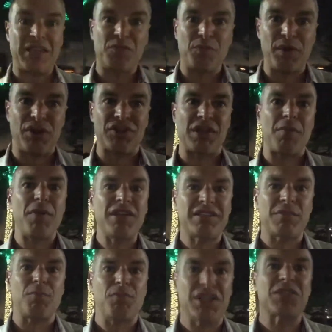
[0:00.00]
these bills. They
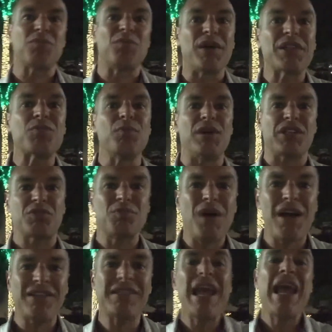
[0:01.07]
must.
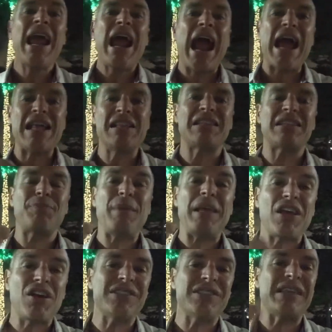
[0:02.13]
And
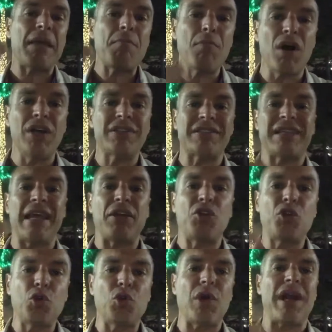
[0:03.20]
because they must, they
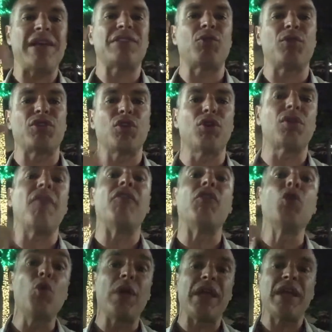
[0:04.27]
do. And as a result of
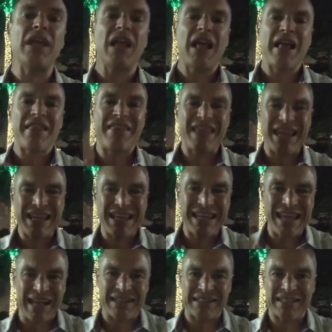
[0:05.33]
doing, they
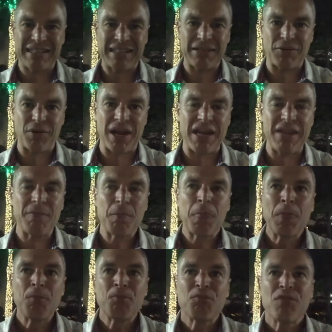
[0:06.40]
get, right?
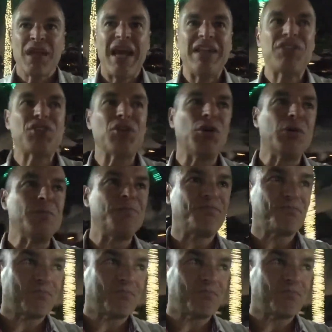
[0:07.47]
And so